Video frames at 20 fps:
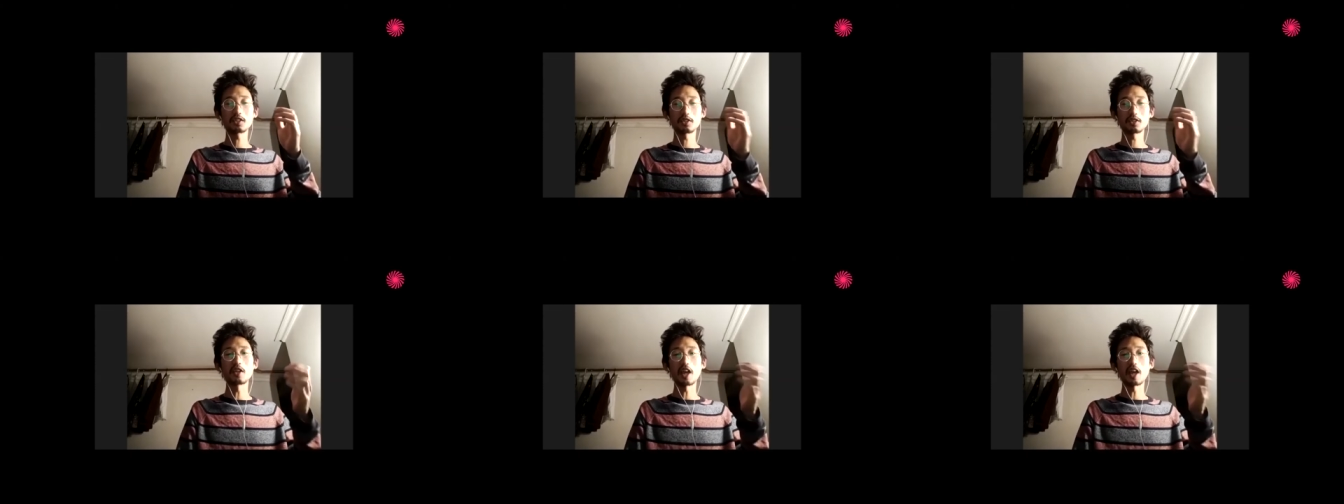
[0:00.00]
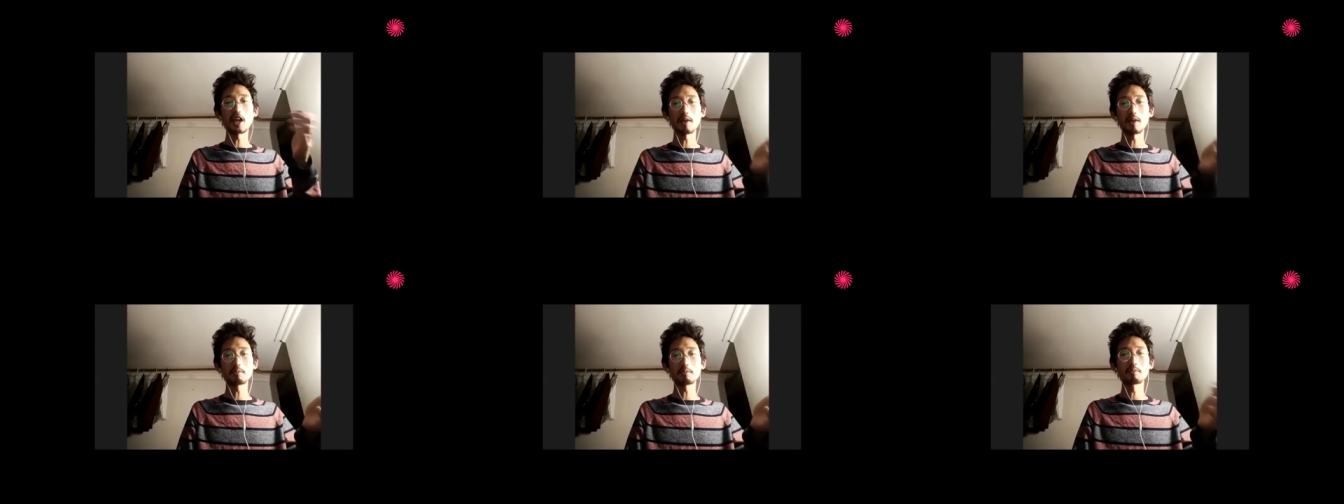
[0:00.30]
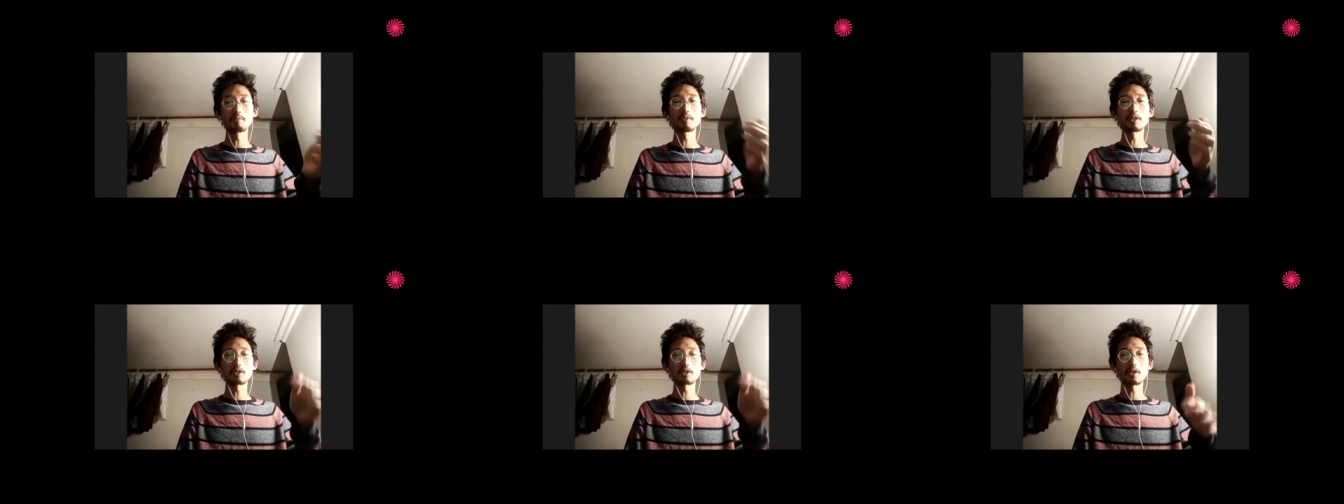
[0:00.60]
could
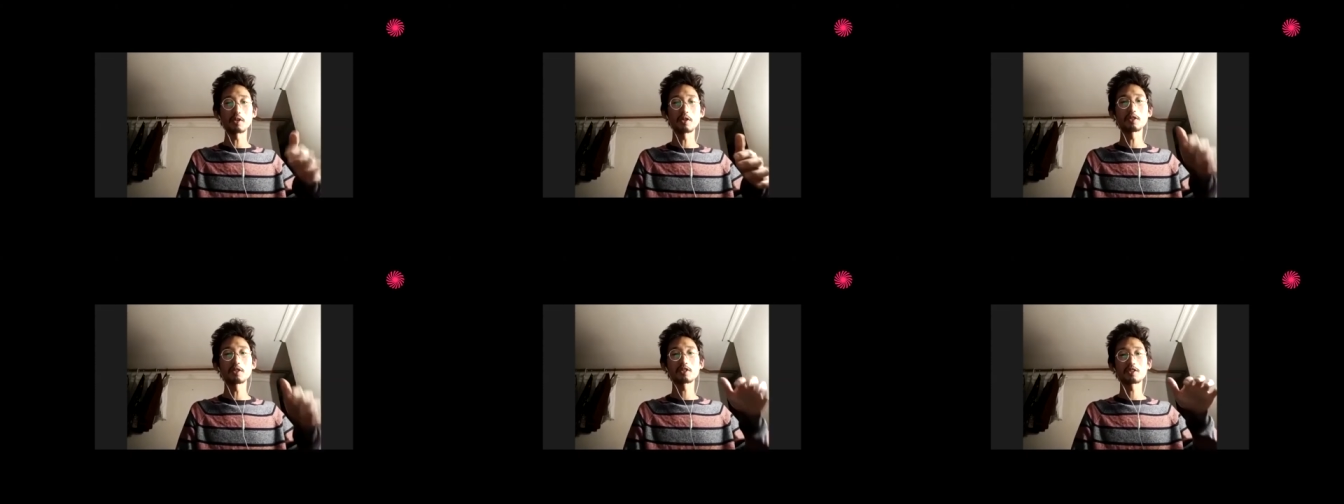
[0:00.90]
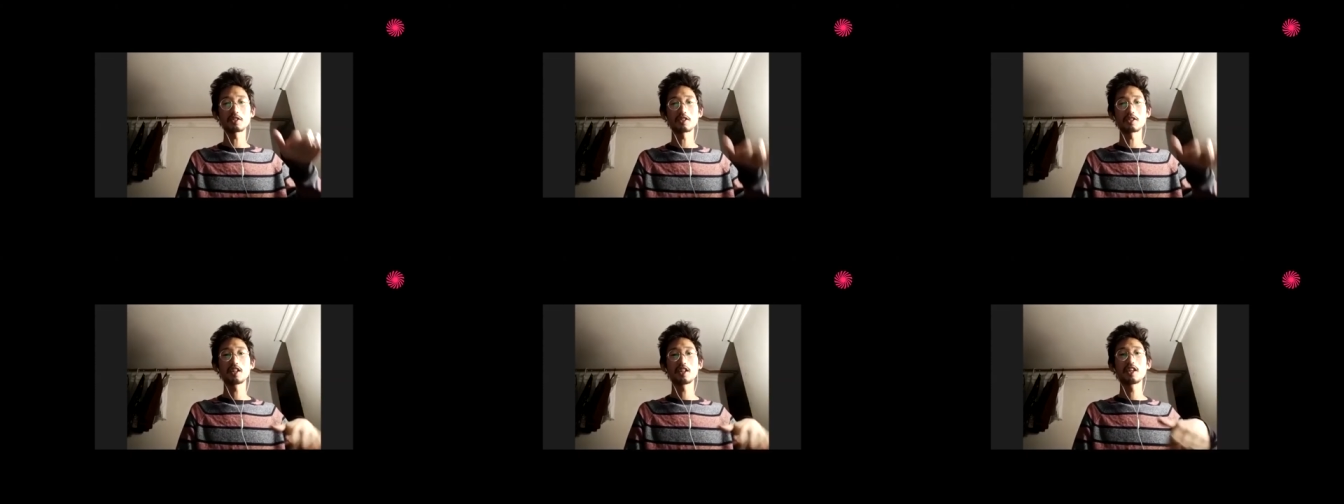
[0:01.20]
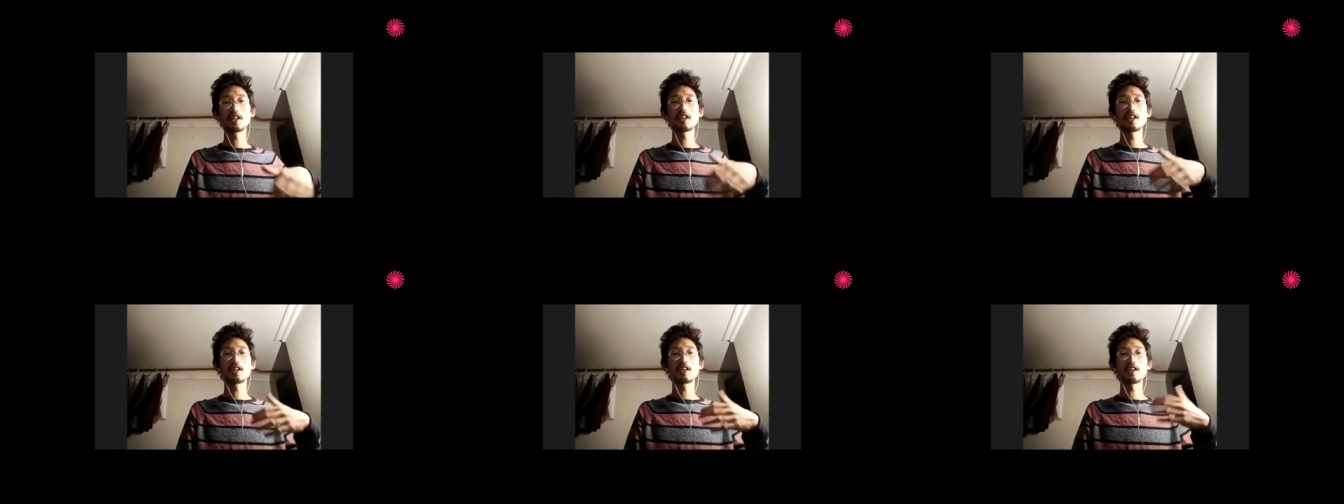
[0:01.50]
happen because
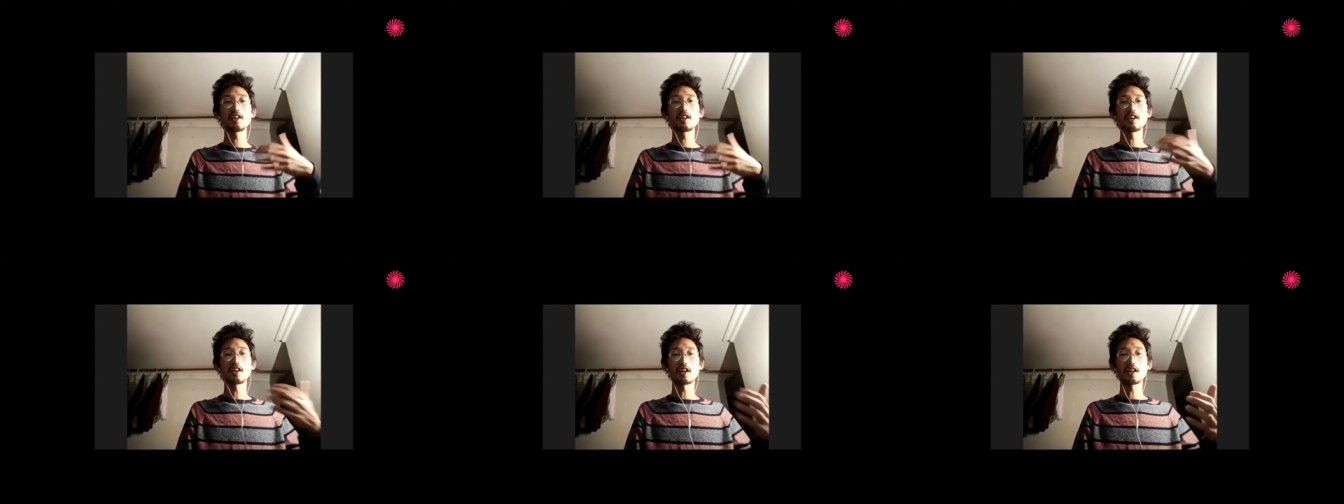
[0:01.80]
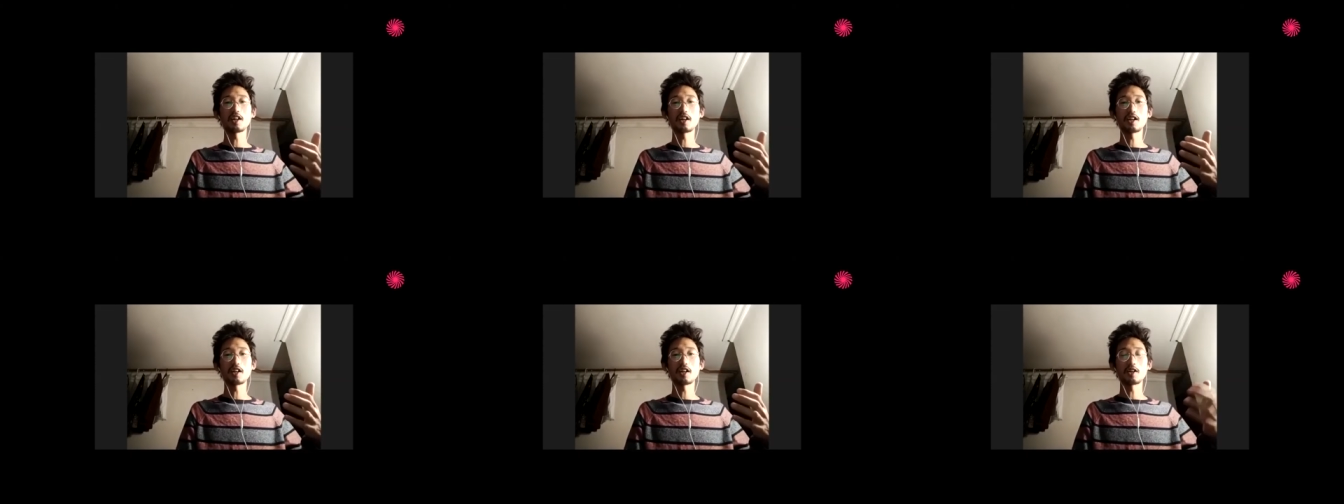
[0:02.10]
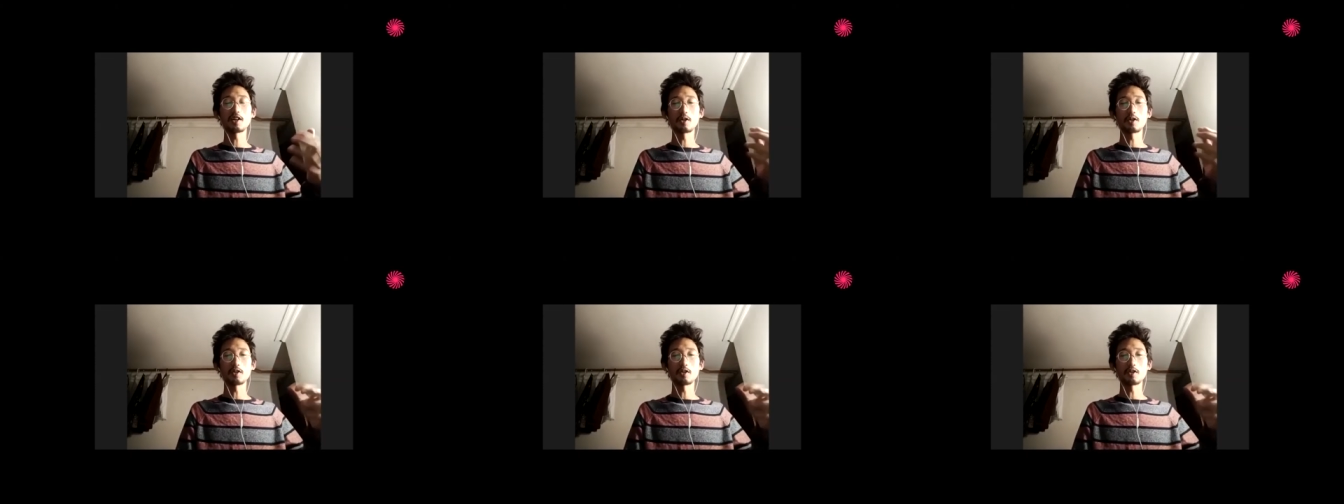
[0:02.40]
uh,